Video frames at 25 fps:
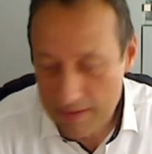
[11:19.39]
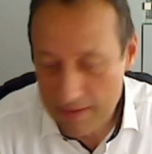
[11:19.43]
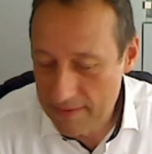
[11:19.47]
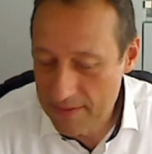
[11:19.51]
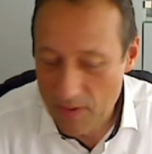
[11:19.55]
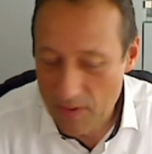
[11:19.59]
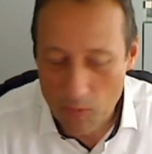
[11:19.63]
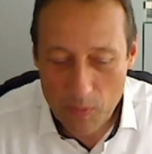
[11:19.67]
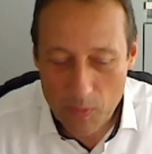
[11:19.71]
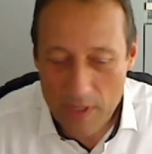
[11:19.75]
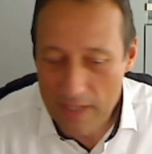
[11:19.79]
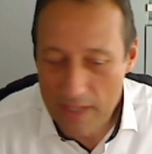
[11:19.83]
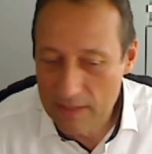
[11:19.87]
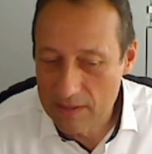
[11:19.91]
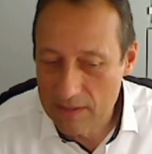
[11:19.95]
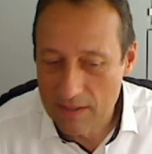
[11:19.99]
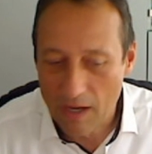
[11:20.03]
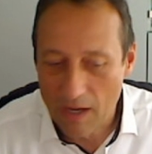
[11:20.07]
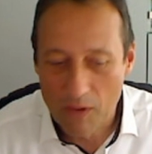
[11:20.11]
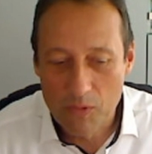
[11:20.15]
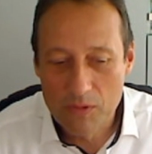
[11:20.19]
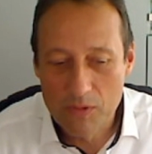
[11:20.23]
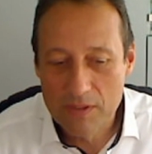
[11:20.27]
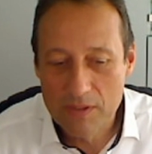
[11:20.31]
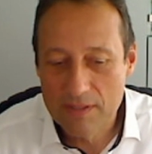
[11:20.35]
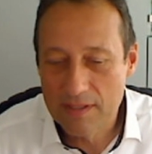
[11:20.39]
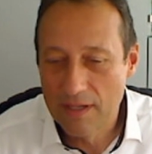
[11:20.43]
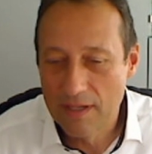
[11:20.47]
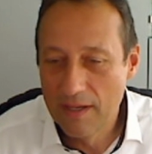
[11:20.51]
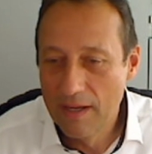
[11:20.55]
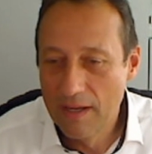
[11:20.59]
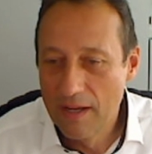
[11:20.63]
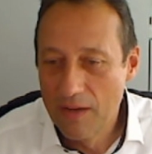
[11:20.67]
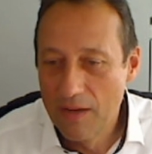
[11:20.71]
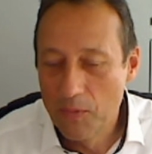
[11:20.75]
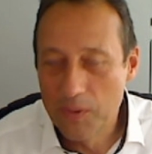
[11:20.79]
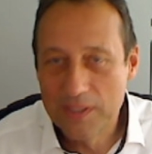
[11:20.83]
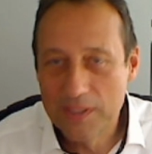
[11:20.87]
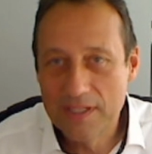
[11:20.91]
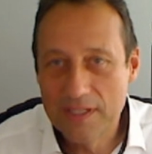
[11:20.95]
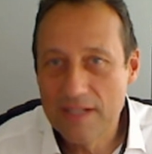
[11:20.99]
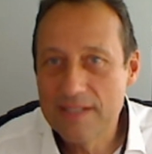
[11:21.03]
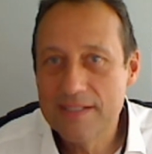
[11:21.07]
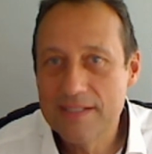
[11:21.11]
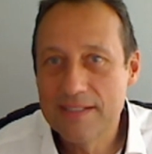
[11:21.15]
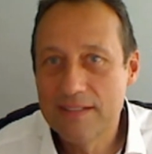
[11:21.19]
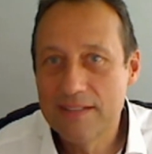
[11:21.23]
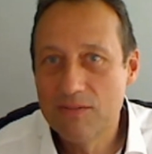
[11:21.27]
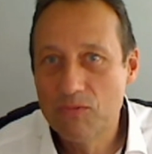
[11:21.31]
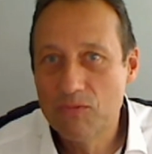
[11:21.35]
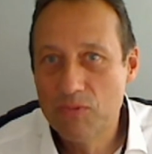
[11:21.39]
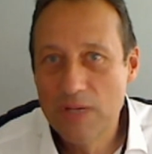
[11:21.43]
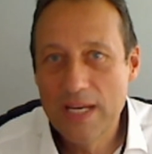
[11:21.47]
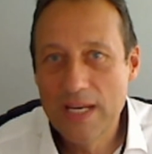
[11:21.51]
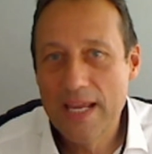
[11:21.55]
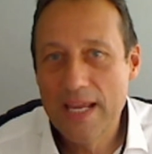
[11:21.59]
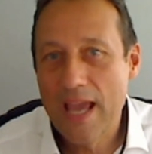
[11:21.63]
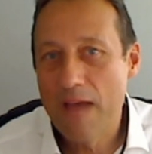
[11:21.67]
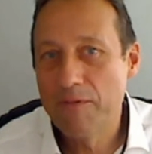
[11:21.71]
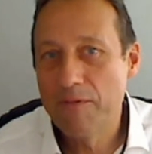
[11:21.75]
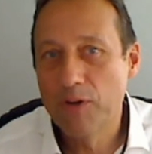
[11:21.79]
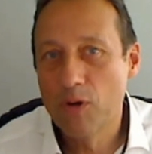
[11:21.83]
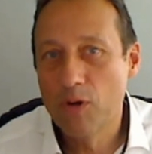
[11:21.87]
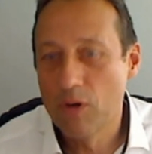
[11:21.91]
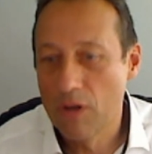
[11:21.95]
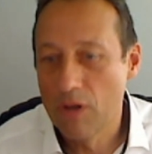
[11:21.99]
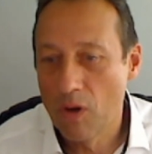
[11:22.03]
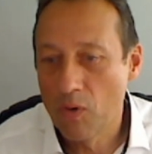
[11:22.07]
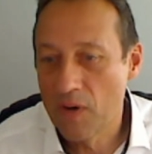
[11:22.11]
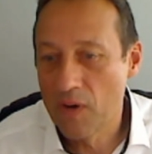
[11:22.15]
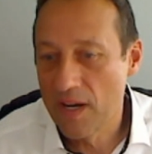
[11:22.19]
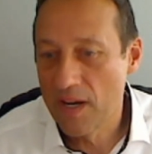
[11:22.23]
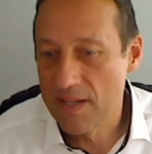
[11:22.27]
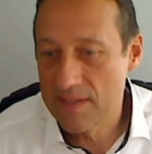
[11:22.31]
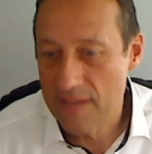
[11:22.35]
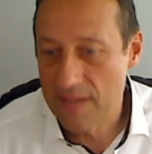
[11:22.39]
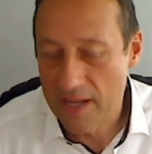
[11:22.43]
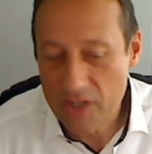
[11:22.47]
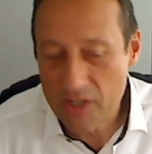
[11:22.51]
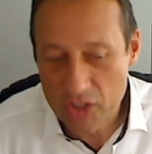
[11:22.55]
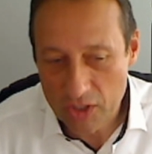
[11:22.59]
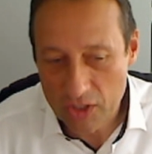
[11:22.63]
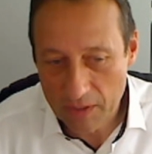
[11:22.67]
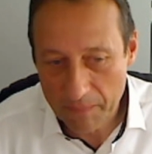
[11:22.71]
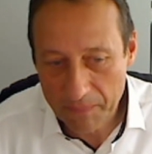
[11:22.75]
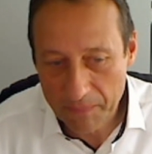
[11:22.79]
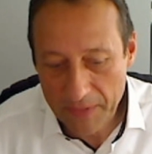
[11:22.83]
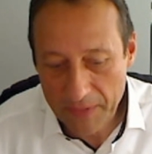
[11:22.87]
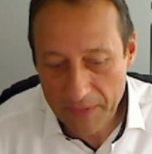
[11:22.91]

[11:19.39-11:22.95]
So we didn't really have a good localization.